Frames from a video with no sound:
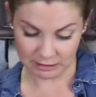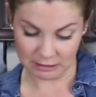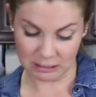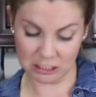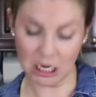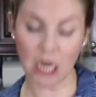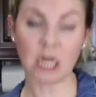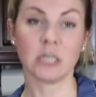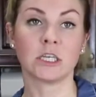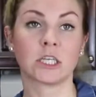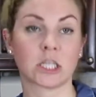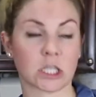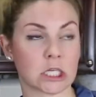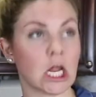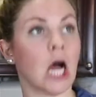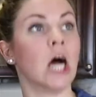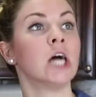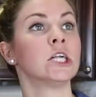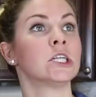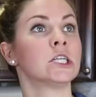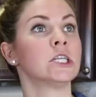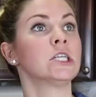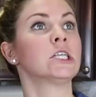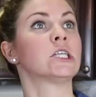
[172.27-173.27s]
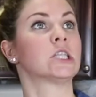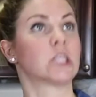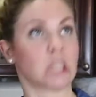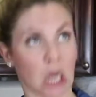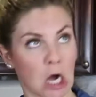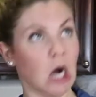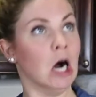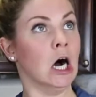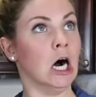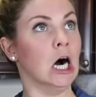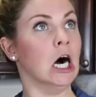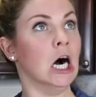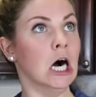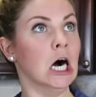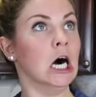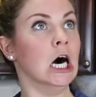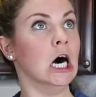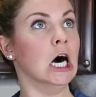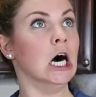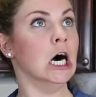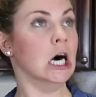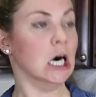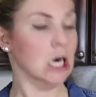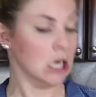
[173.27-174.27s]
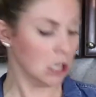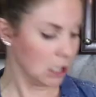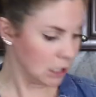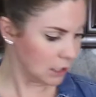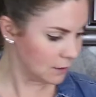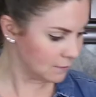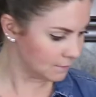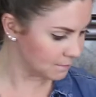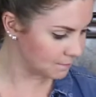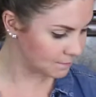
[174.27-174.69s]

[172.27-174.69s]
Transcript: Dun, dun, dun. All